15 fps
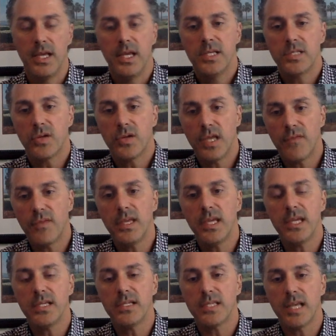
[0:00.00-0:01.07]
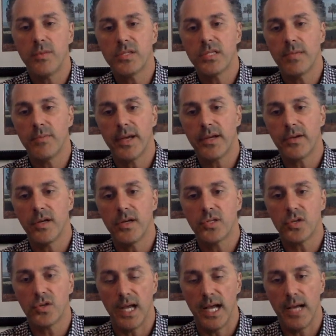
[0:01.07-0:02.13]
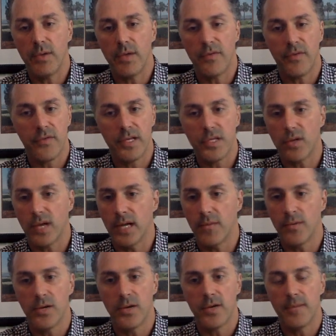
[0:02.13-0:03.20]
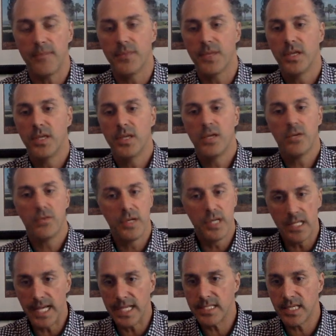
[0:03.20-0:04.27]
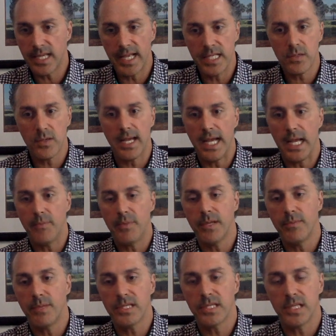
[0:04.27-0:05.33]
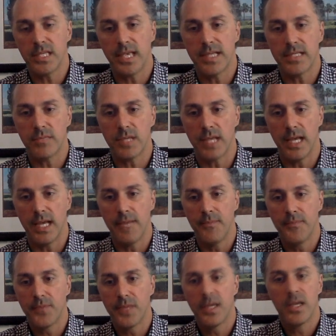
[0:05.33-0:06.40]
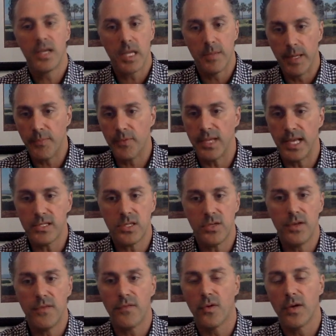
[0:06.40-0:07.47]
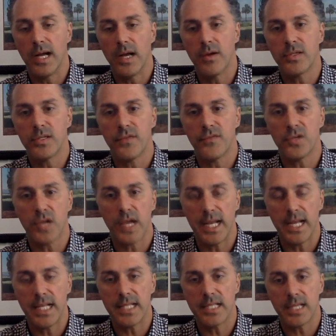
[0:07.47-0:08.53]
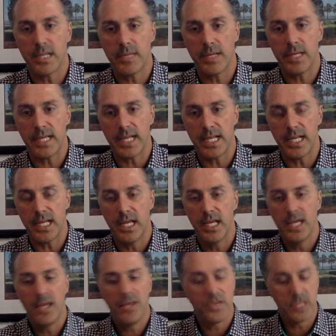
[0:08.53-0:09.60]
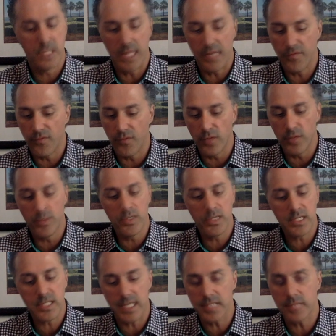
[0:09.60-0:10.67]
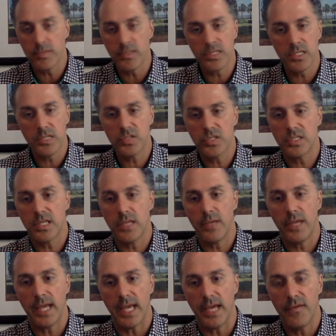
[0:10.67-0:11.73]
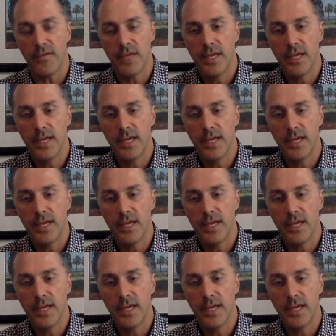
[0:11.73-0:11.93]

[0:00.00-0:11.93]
So give the SaeboStim Micro a try. We have a free trial program. Realize the gains will happen, but it's going to take some time. Come up with that 2 to 4 hours of training that's going to be needed. There's a lot of affordable, accessible solutions that we have.